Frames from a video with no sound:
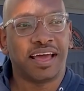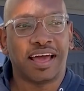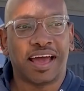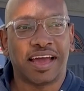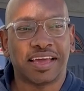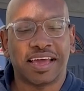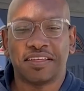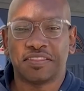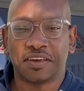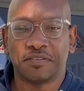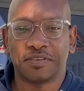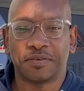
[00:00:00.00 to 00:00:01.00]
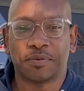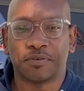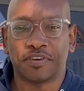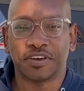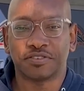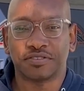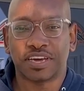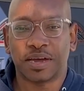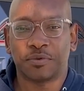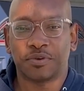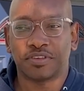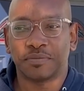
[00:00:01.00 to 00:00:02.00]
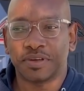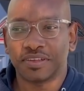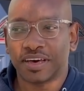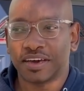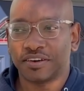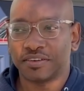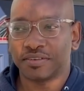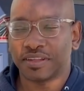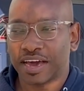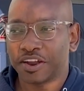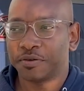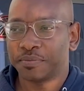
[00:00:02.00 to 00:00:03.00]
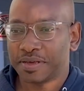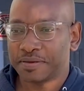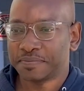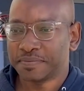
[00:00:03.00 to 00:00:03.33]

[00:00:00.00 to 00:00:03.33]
I can't think of a professional time where somebody lied on me.